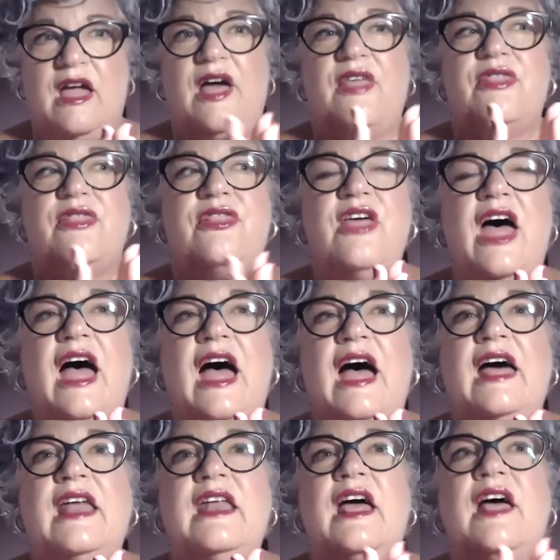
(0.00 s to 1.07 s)

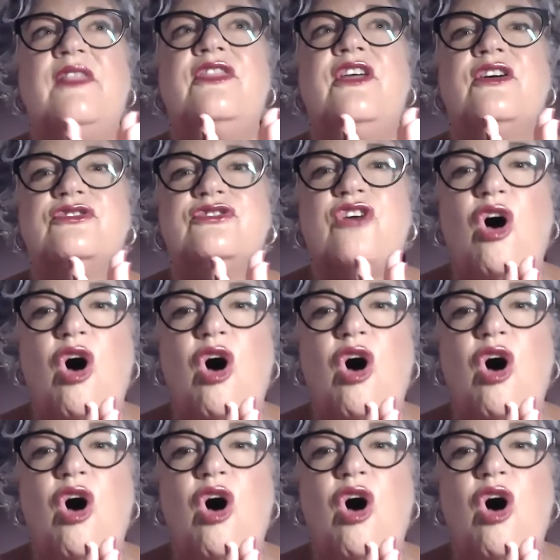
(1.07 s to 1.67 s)
that there's